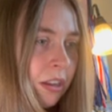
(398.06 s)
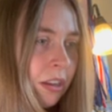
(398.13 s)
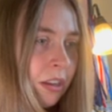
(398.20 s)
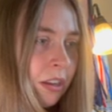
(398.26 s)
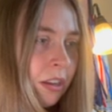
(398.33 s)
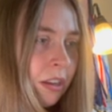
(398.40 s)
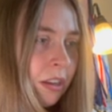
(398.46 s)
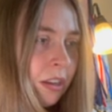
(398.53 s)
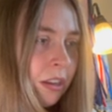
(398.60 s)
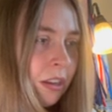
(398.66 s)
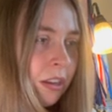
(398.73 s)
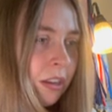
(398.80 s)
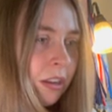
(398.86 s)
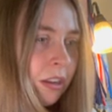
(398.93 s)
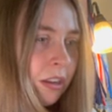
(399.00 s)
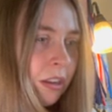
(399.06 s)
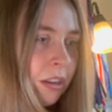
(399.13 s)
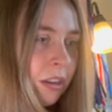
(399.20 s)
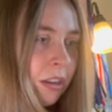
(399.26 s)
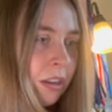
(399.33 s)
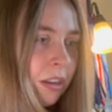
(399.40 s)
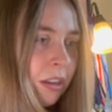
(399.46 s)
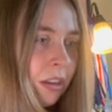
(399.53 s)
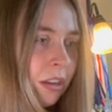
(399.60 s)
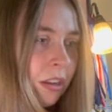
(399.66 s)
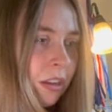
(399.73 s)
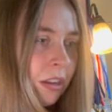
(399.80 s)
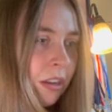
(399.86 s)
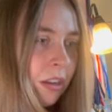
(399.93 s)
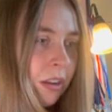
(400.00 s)

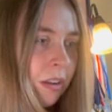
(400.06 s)
(silence)